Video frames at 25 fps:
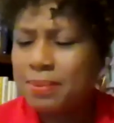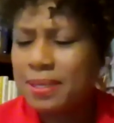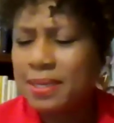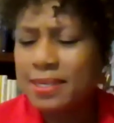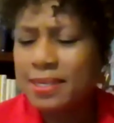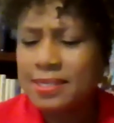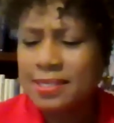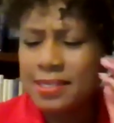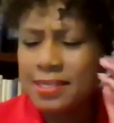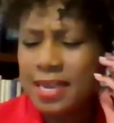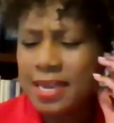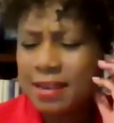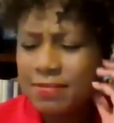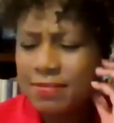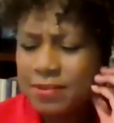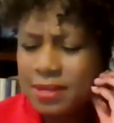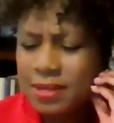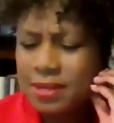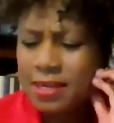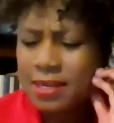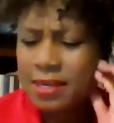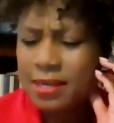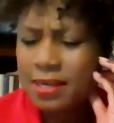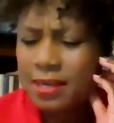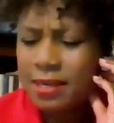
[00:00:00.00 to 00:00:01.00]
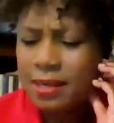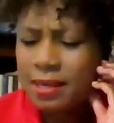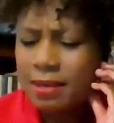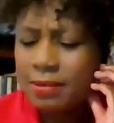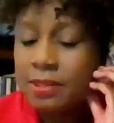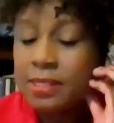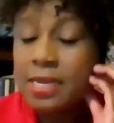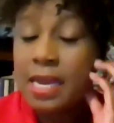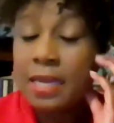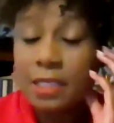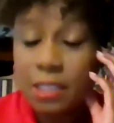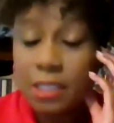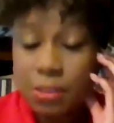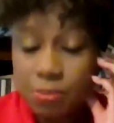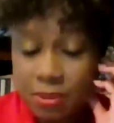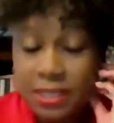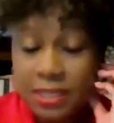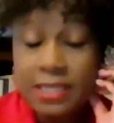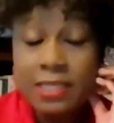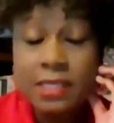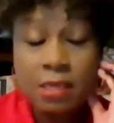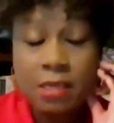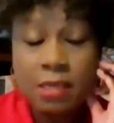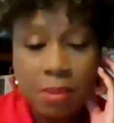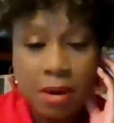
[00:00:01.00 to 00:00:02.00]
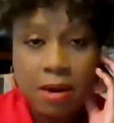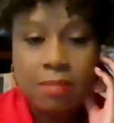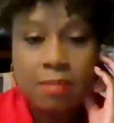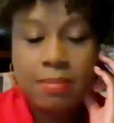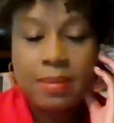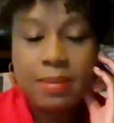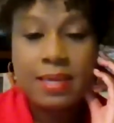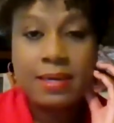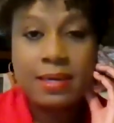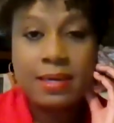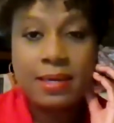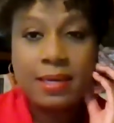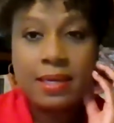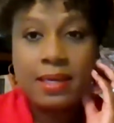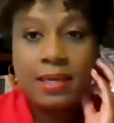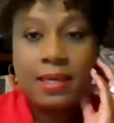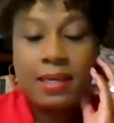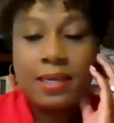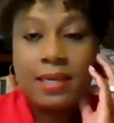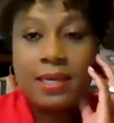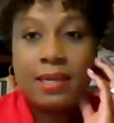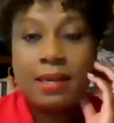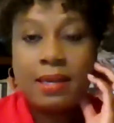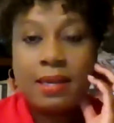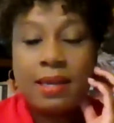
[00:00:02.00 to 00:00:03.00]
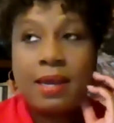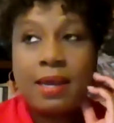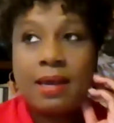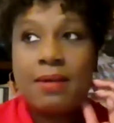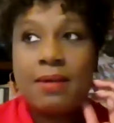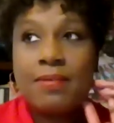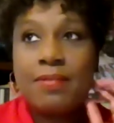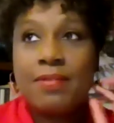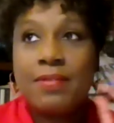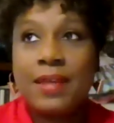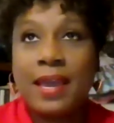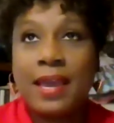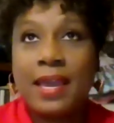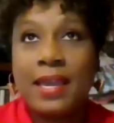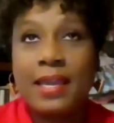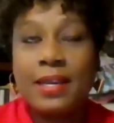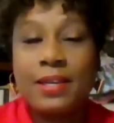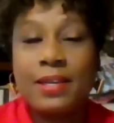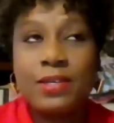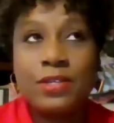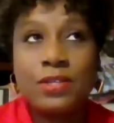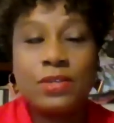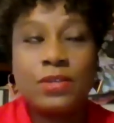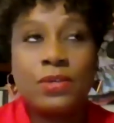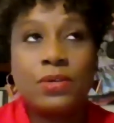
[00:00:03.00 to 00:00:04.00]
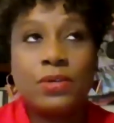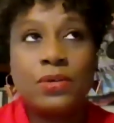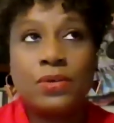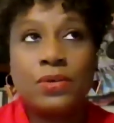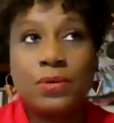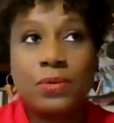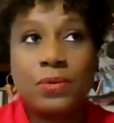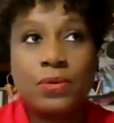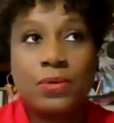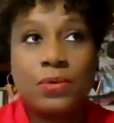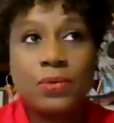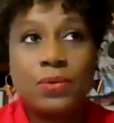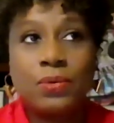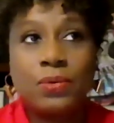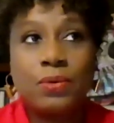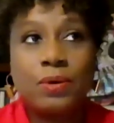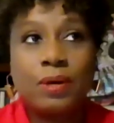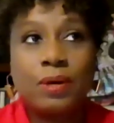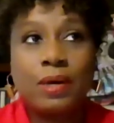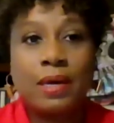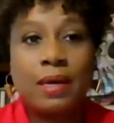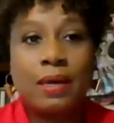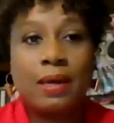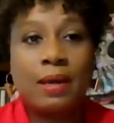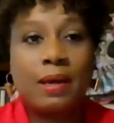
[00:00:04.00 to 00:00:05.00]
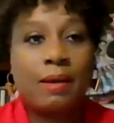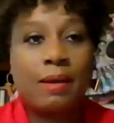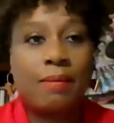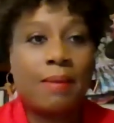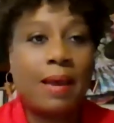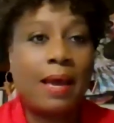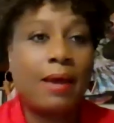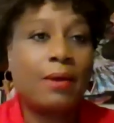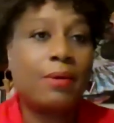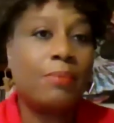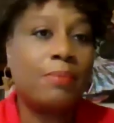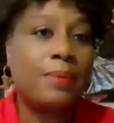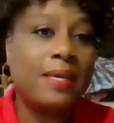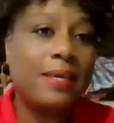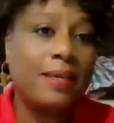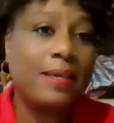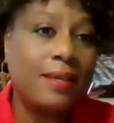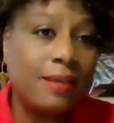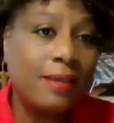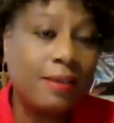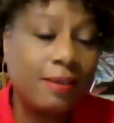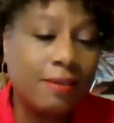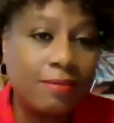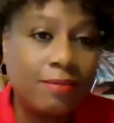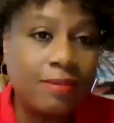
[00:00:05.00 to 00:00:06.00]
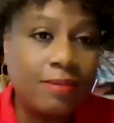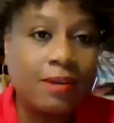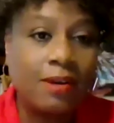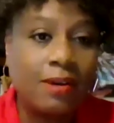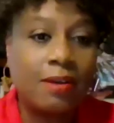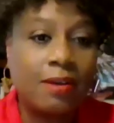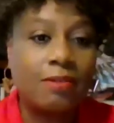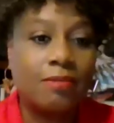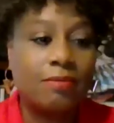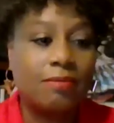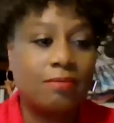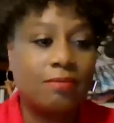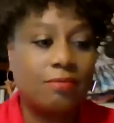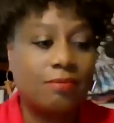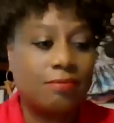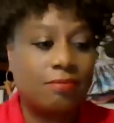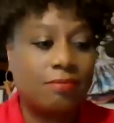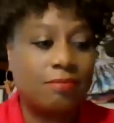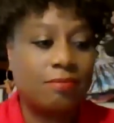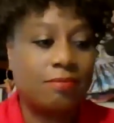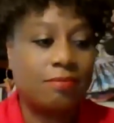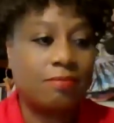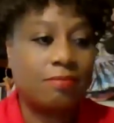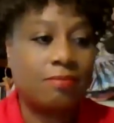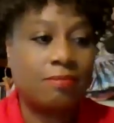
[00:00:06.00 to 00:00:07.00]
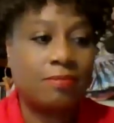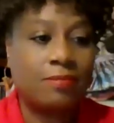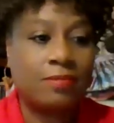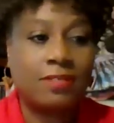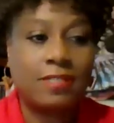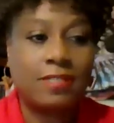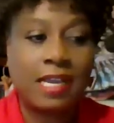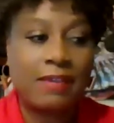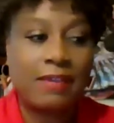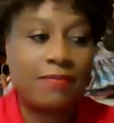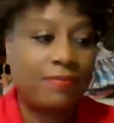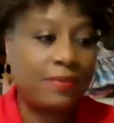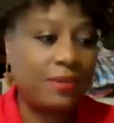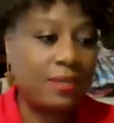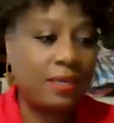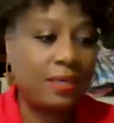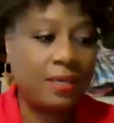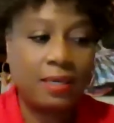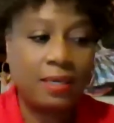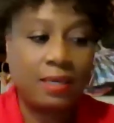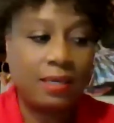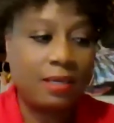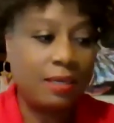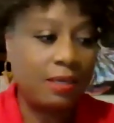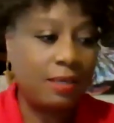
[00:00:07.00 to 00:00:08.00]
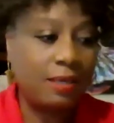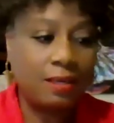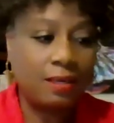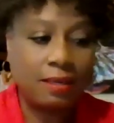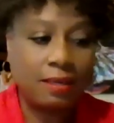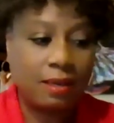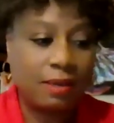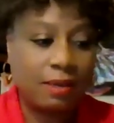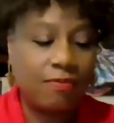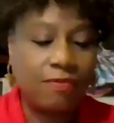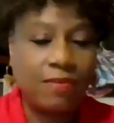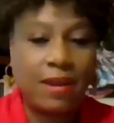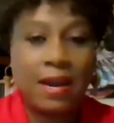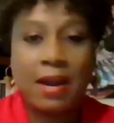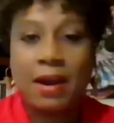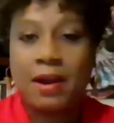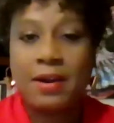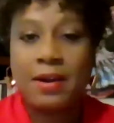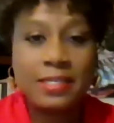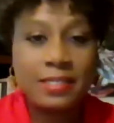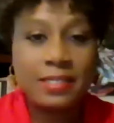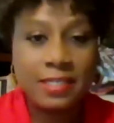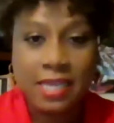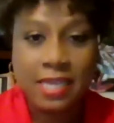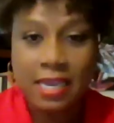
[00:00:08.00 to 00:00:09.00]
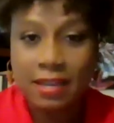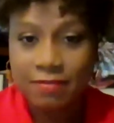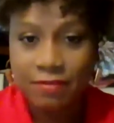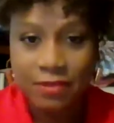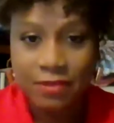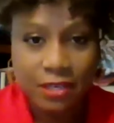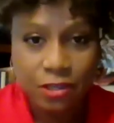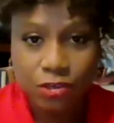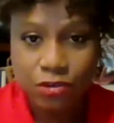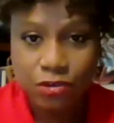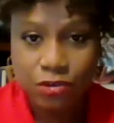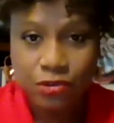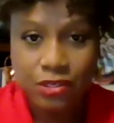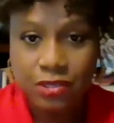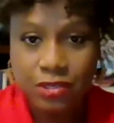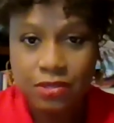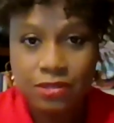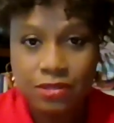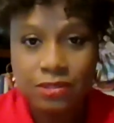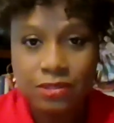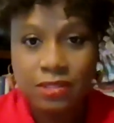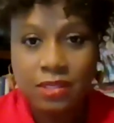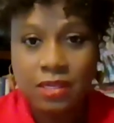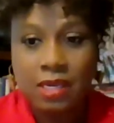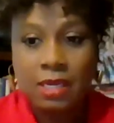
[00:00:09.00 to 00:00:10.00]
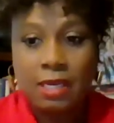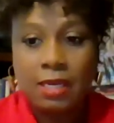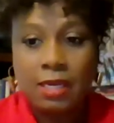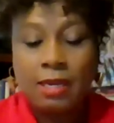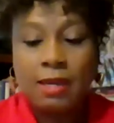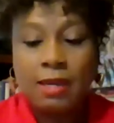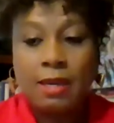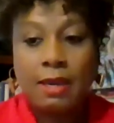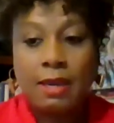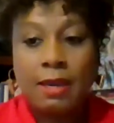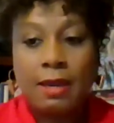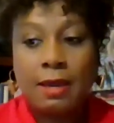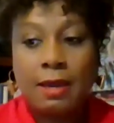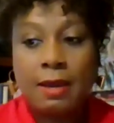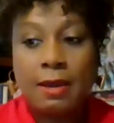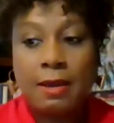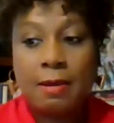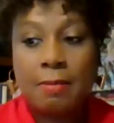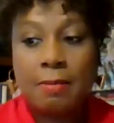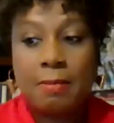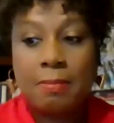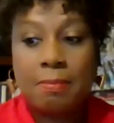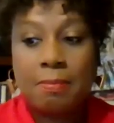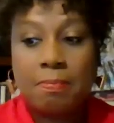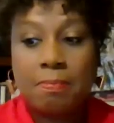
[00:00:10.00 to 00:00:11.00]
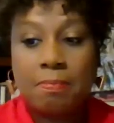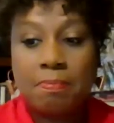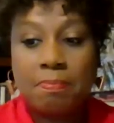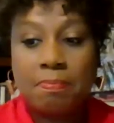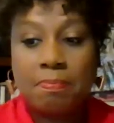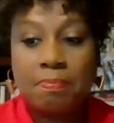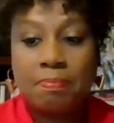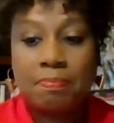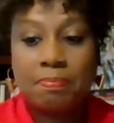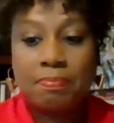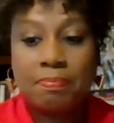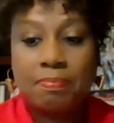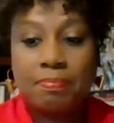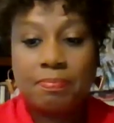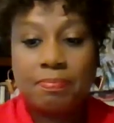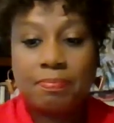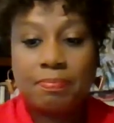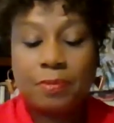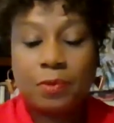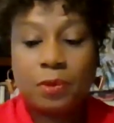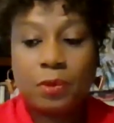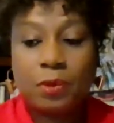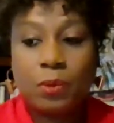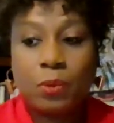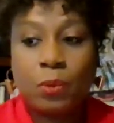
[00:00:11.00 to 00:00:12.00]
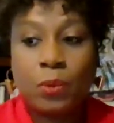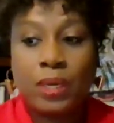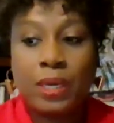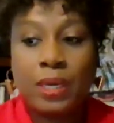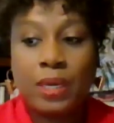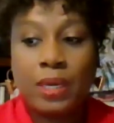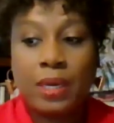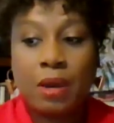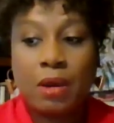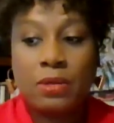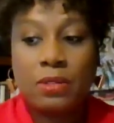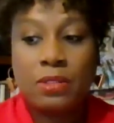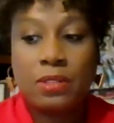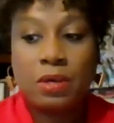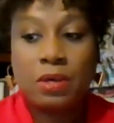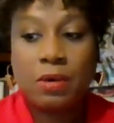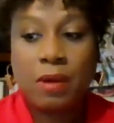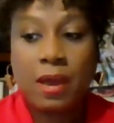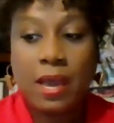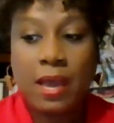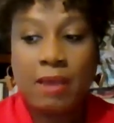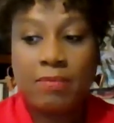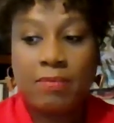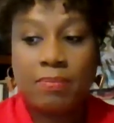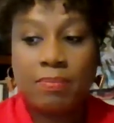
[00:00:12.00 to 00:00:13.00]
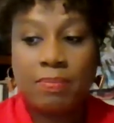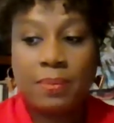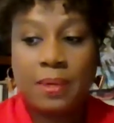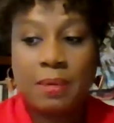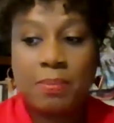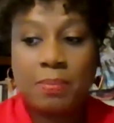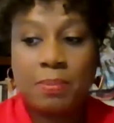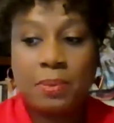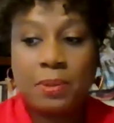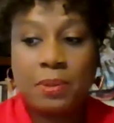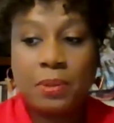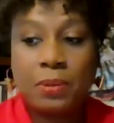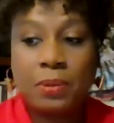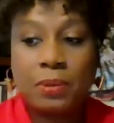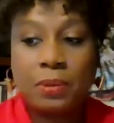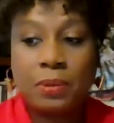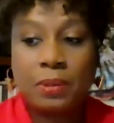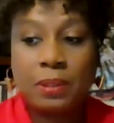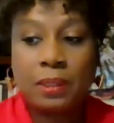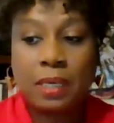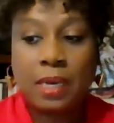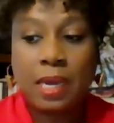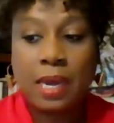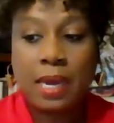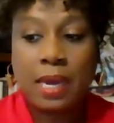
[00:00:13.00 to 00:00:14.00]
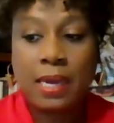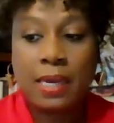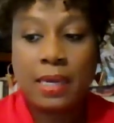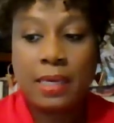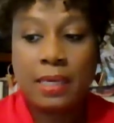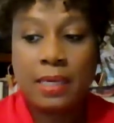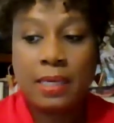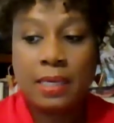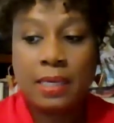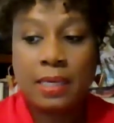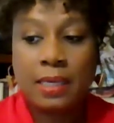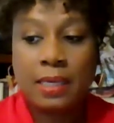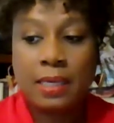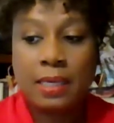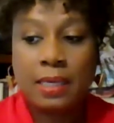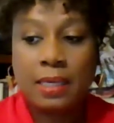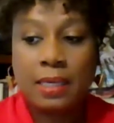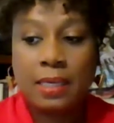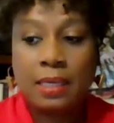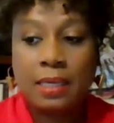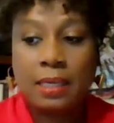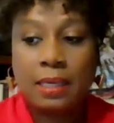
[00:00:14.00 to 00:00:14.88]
Public Safety, Dallas Police Department. They do how to be, safety, fire and safety drills. Um, we also have people like